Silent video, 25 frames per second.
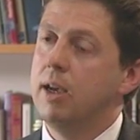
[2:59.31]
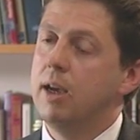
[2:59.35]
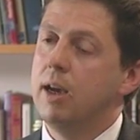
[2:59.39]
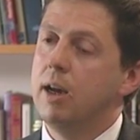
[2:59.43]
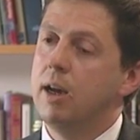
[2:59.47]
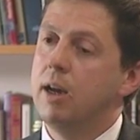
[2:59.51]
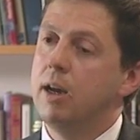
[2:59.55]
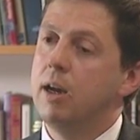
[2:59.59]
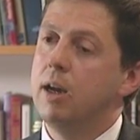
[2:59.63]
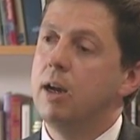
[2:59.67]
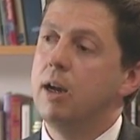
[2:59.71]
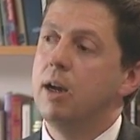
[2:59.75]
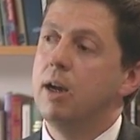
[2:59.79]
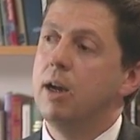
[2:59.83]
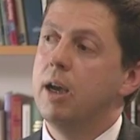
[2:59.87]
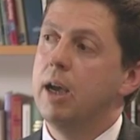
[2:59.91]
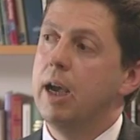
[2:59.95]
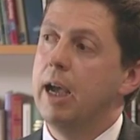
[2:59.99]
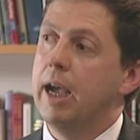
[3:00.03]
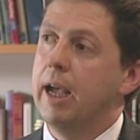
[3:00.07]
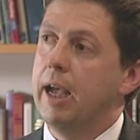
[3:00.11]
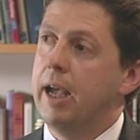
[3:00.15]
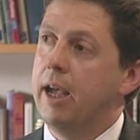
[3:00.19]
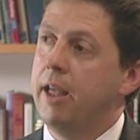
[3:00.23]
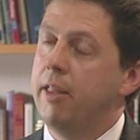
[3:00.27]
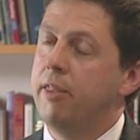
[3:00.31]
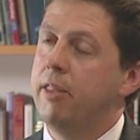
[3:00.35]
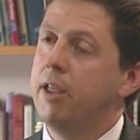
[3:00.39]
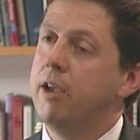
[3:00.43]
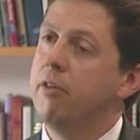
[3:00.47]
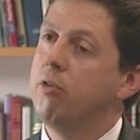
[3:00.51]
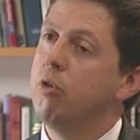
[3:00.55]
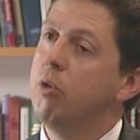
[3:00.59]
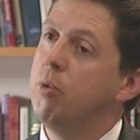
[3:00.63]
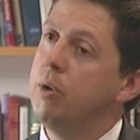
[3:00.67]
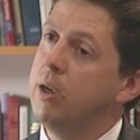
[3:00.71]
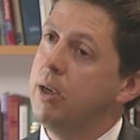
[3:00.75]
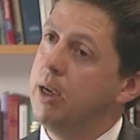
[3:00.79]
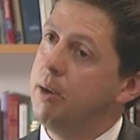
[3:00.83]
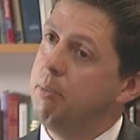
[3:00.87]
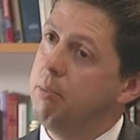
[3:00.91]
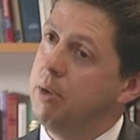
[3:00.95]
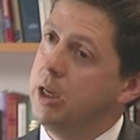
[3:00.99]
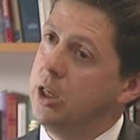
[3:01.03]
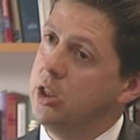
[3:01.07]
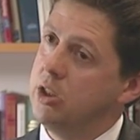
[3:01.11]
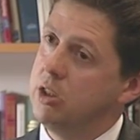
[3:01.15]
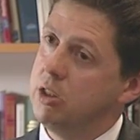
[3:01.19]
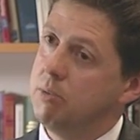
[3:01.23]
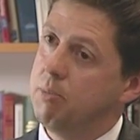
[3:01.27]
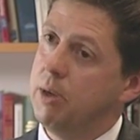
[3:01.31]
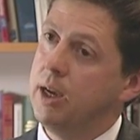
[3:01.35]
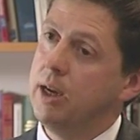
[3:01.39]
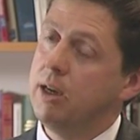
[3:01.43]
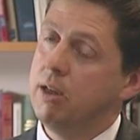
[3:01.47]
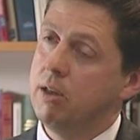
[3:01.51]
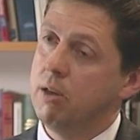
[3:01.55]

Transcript: and therefore we get patients back